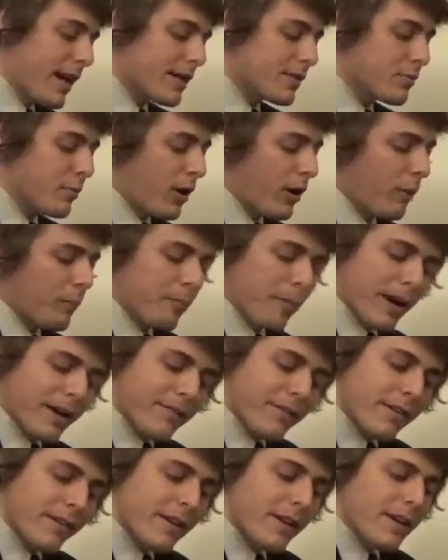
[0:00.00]
as well.
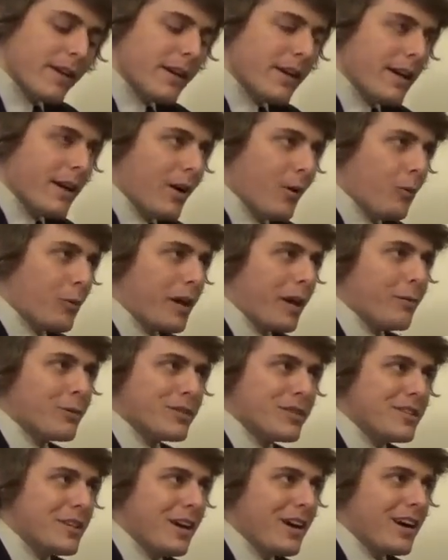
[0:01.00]
When I
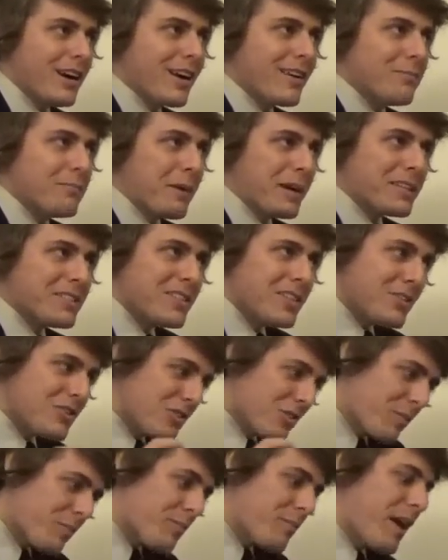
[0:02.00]
was young, my
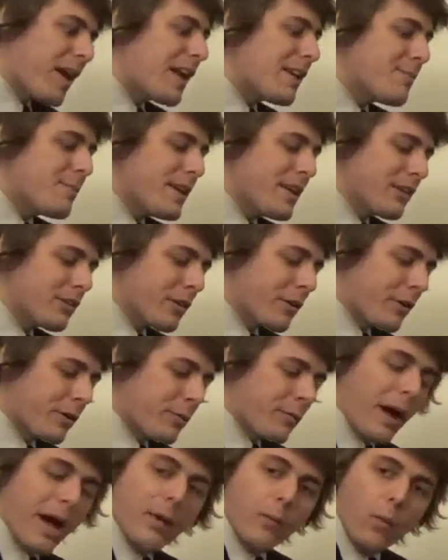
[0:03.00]
teacher made me
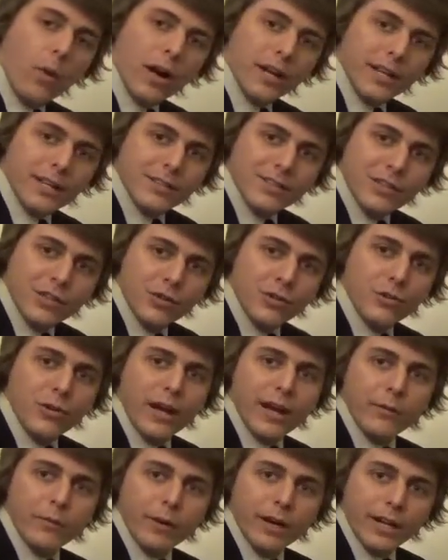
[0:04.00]
learn my 1 and 2
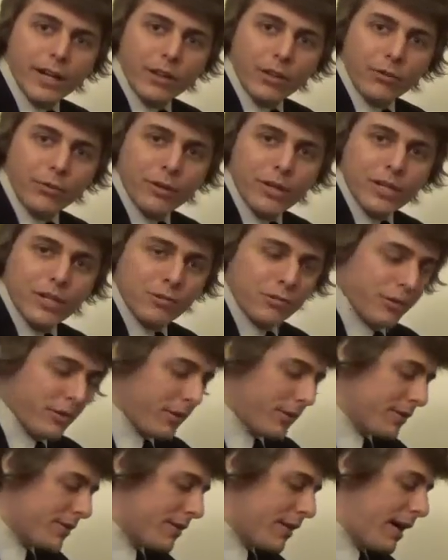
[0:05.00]
and 1 and 3
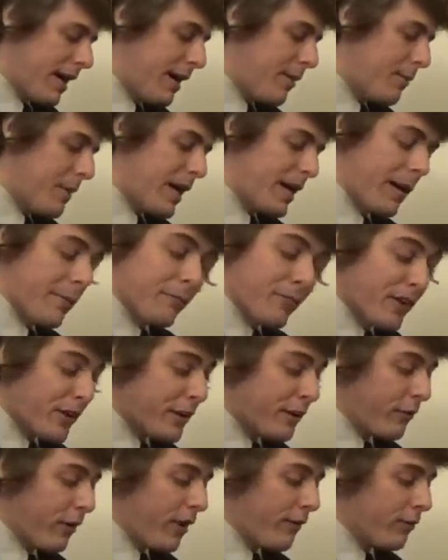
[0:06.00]
trills, and I'm
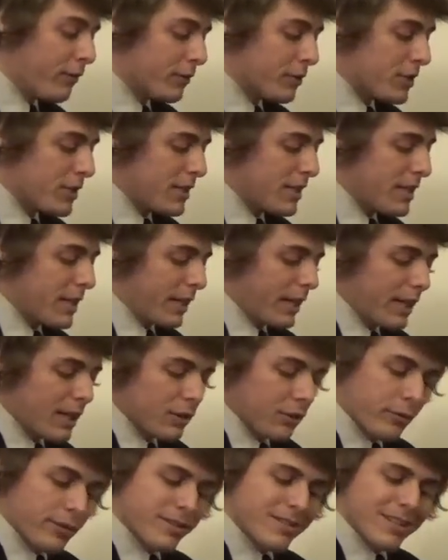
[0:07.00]
very grateful she did.
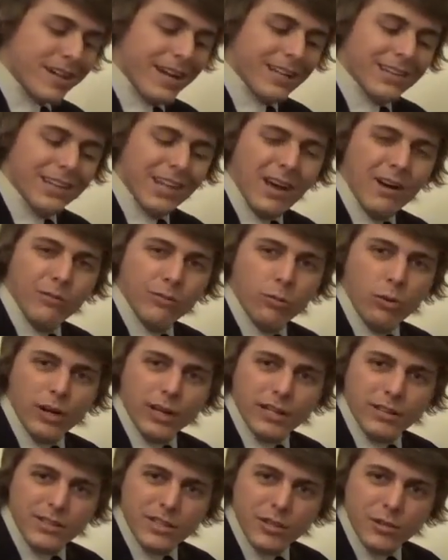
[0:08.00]
The reason I love 1
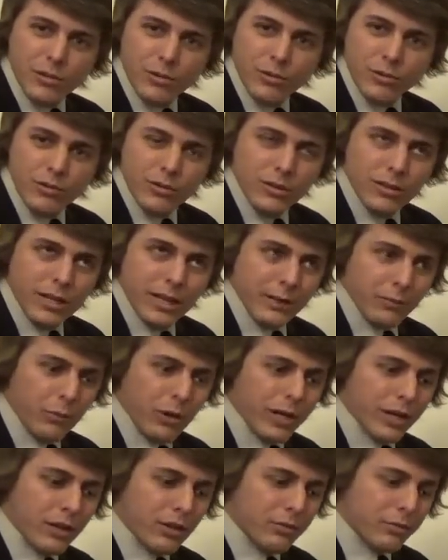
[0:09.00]
and 2 and
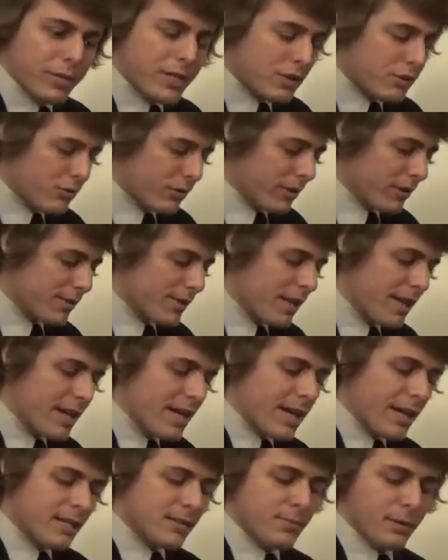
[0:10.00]
1 and 3 trills
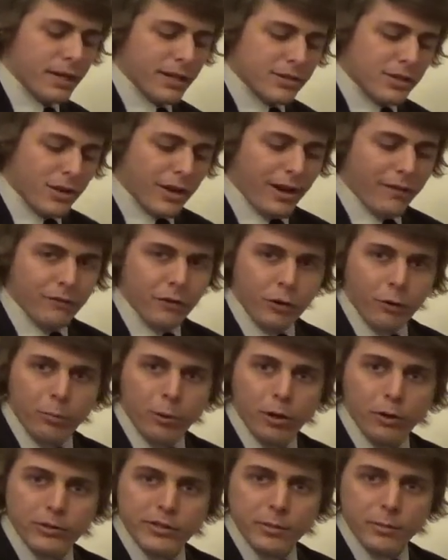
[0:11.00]
is because you have your
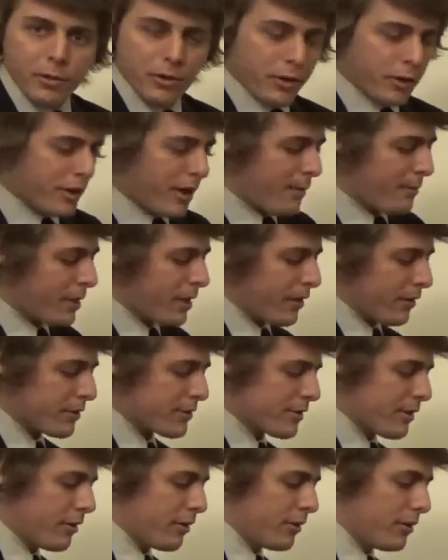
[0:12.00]
opposable thumb here,
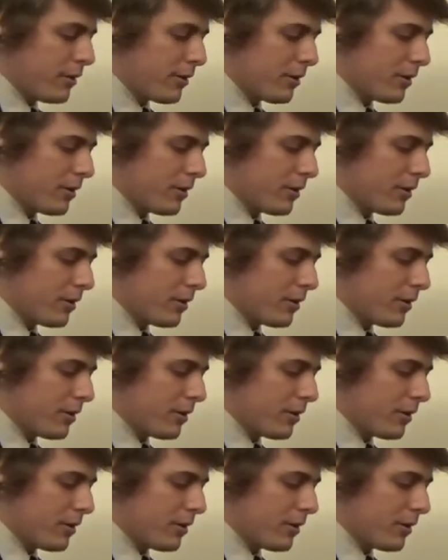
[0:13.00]
so